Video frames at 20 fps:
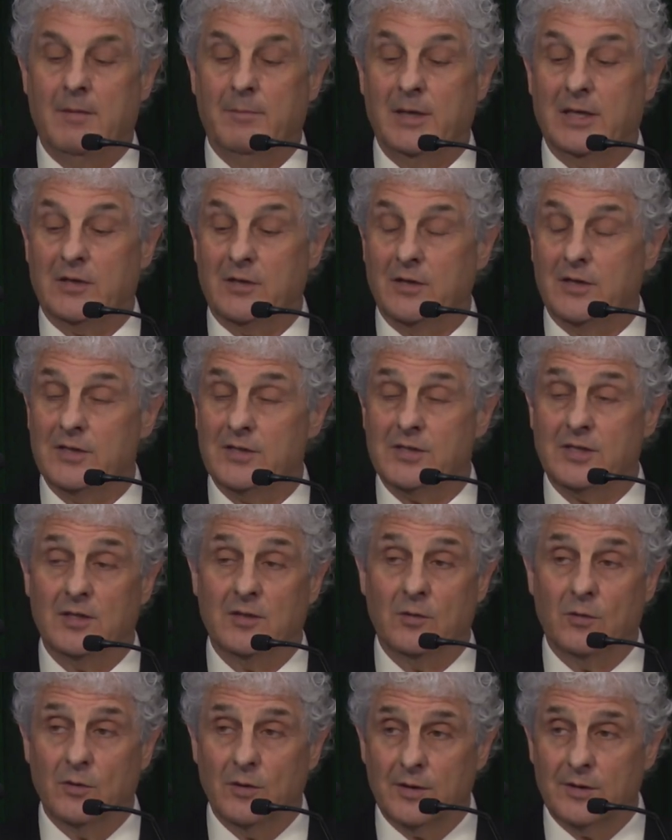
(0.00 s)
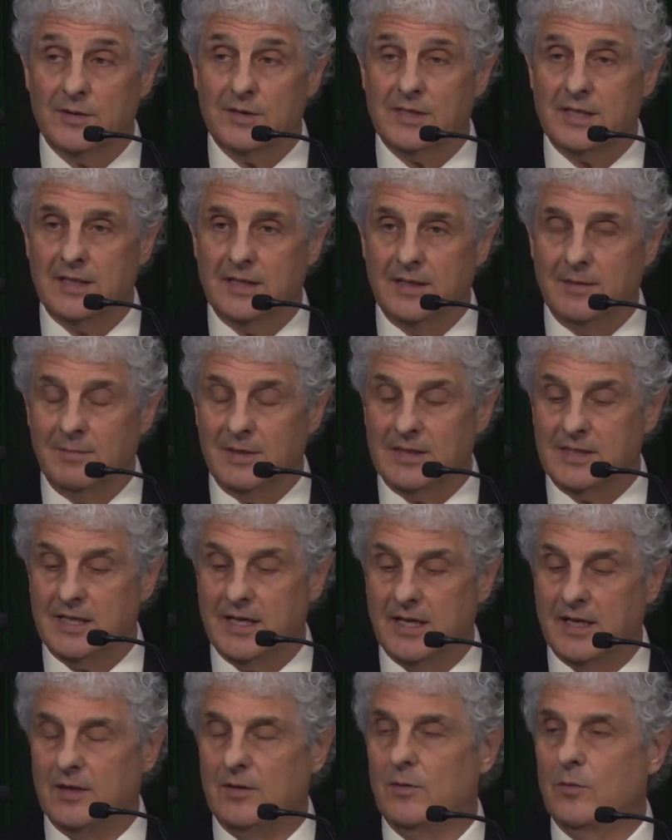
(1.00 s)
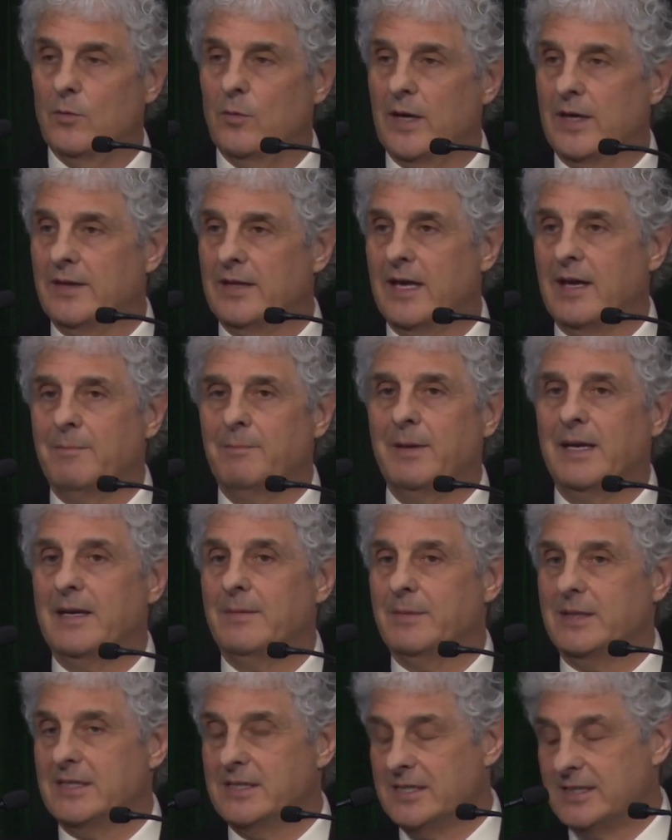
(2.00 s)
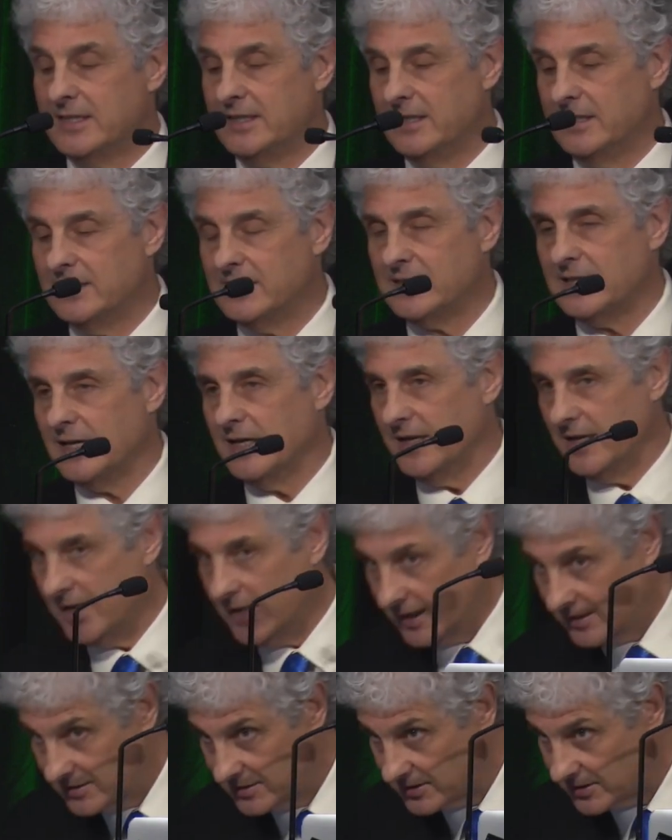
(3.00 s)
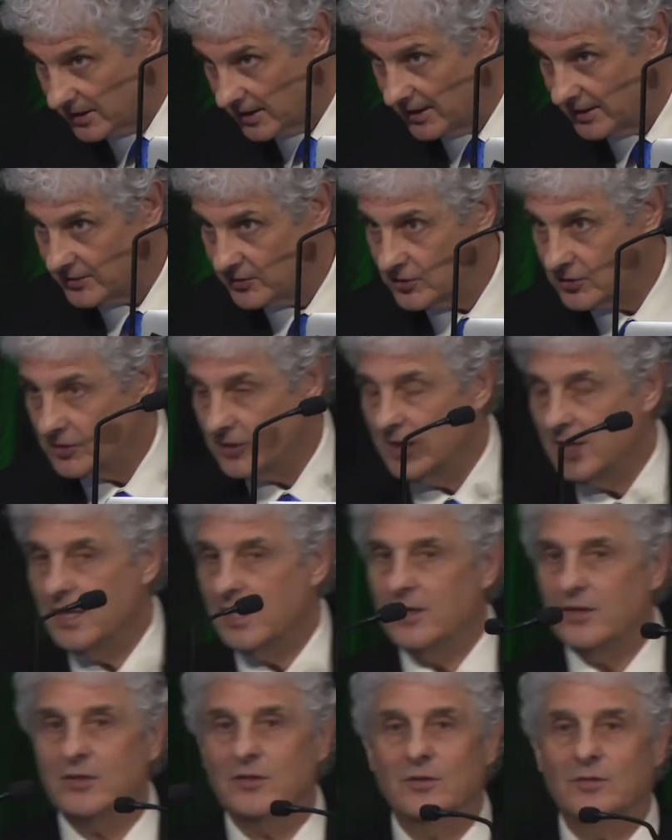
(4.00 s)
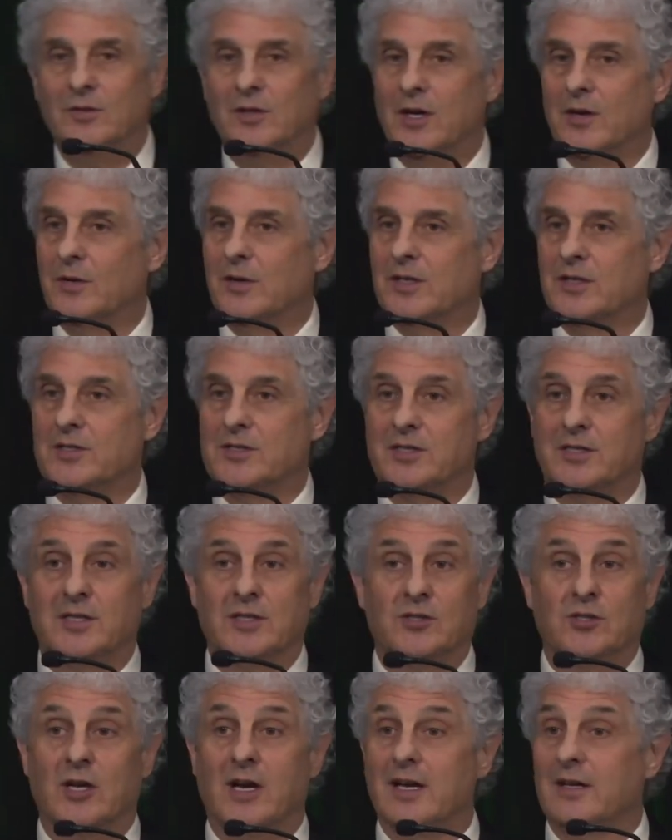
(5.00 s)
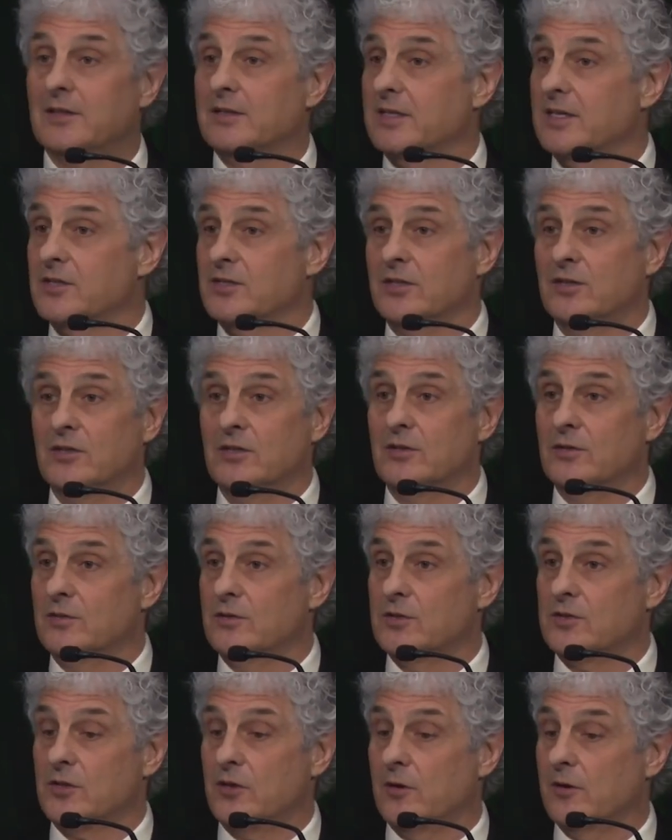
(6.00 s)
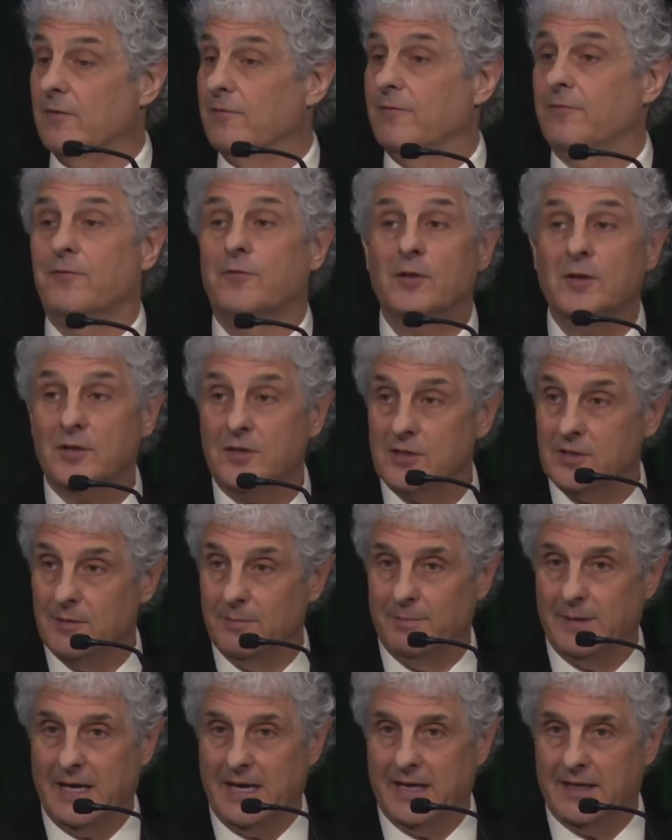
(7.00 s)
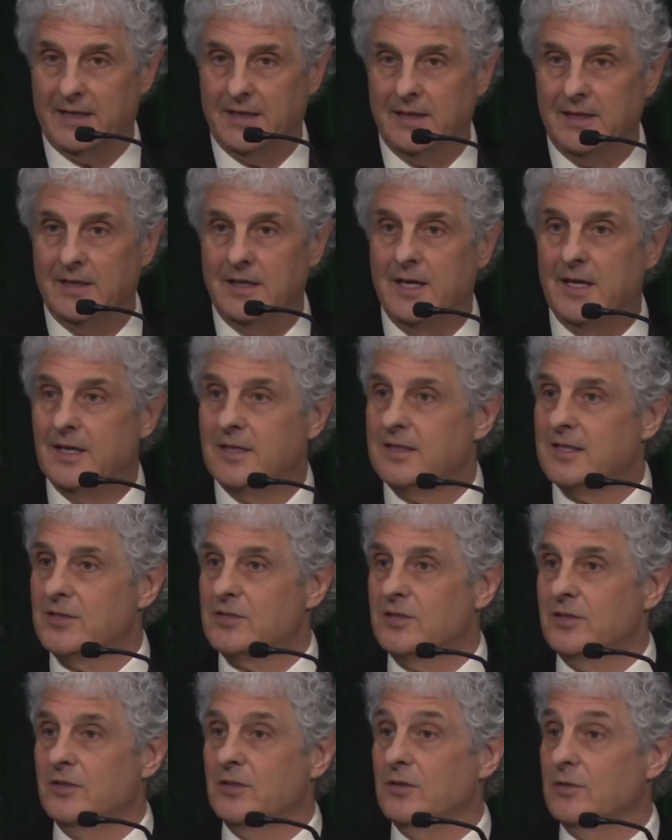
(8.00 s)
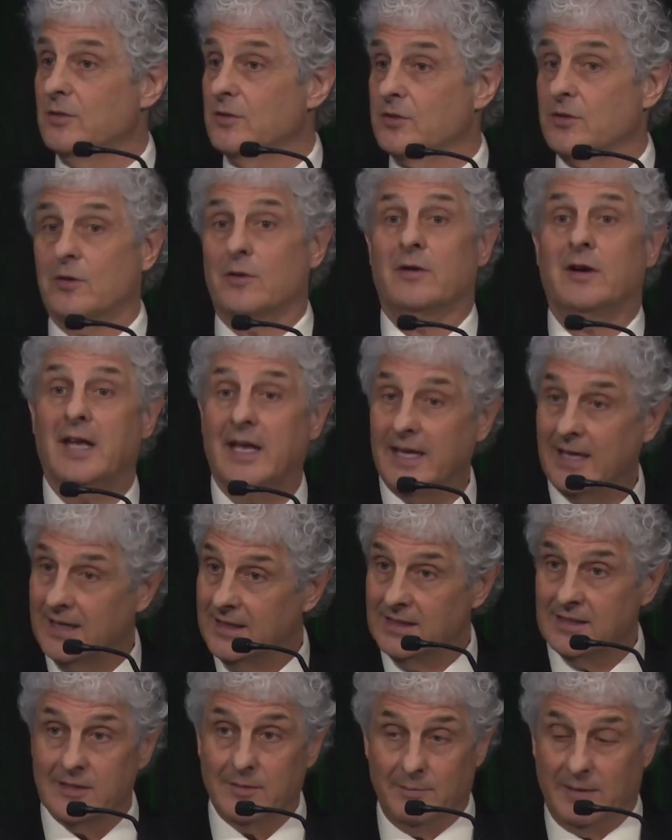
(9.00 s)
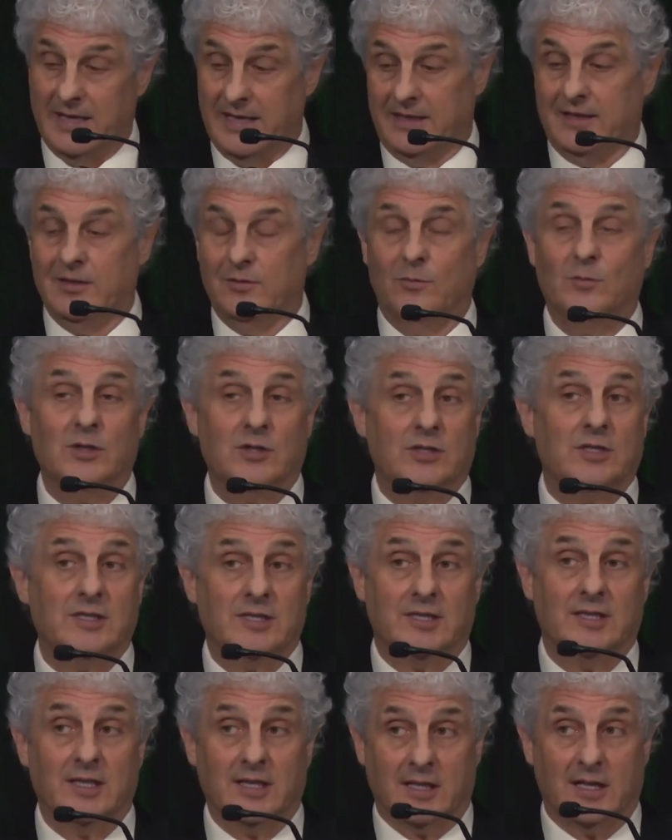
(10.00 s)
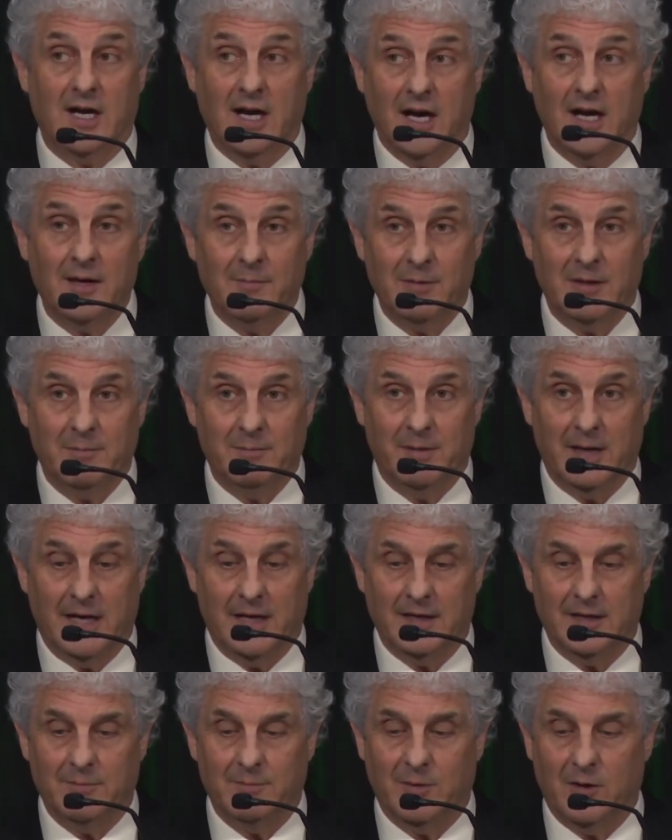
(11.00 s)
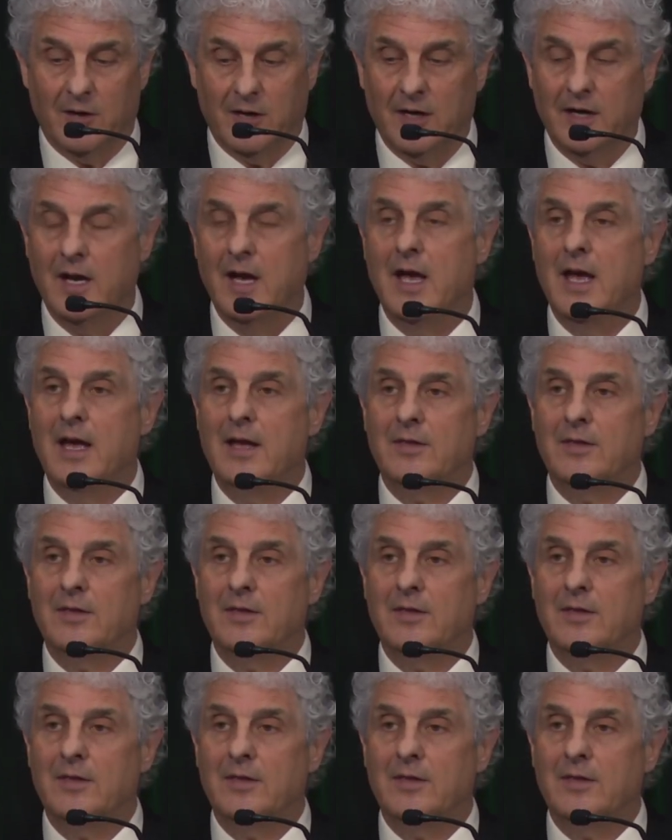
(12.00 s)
because in order to imitate, when that baby sees a head touch, you notice the child doesn't use her foot to bang it, doesn't use her hand to bang it, which is the common body part.